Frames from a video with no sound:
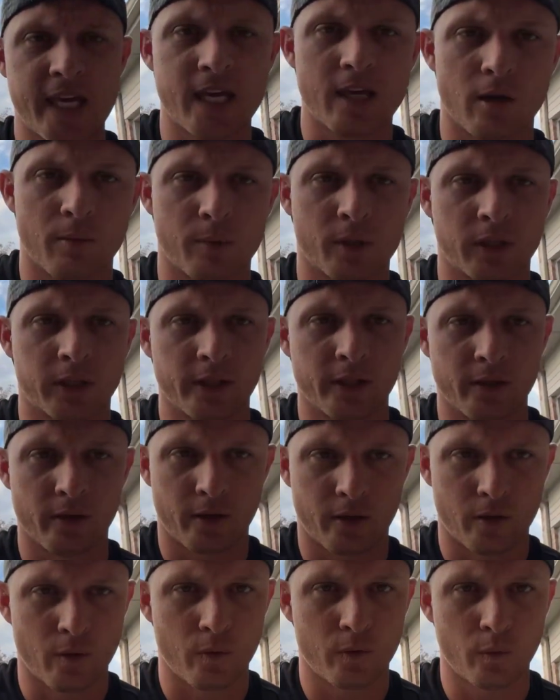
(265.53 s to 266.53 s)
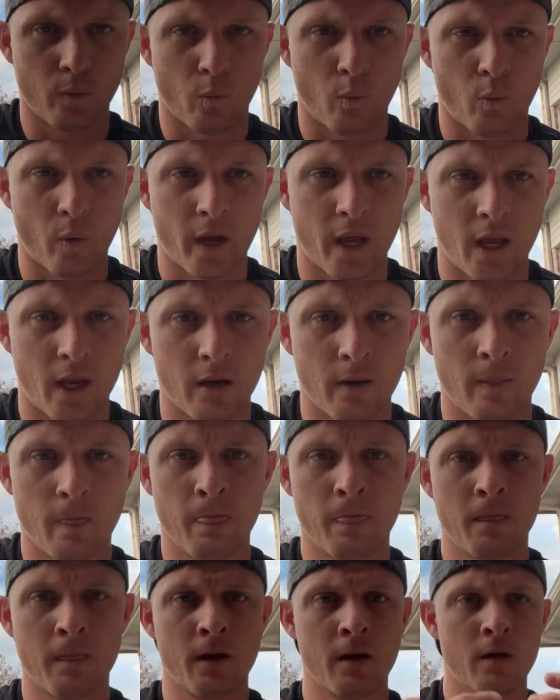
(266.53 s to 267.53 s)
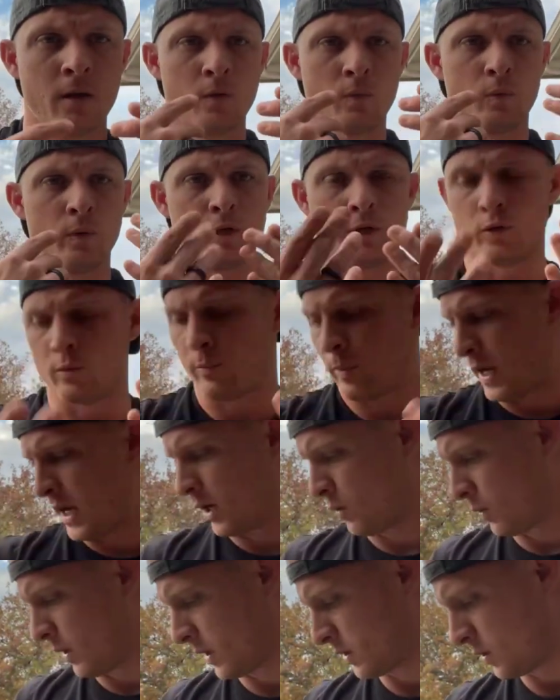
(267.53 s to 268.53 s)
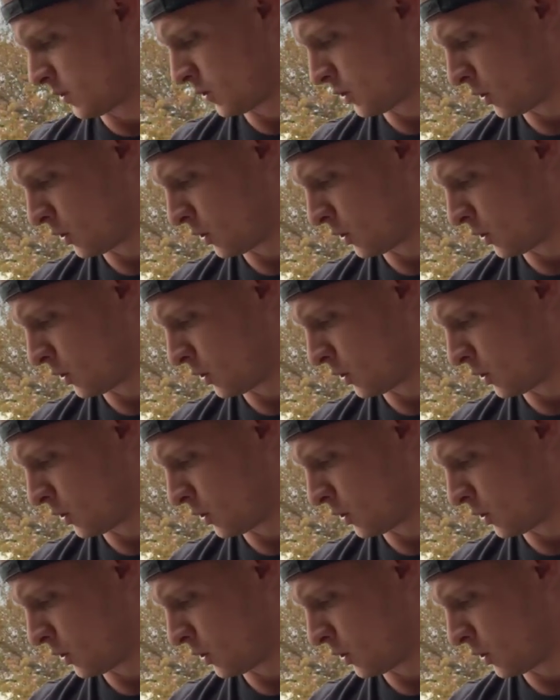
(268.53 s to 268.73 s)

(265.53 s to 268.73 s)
up clear coat when we do paint correction. So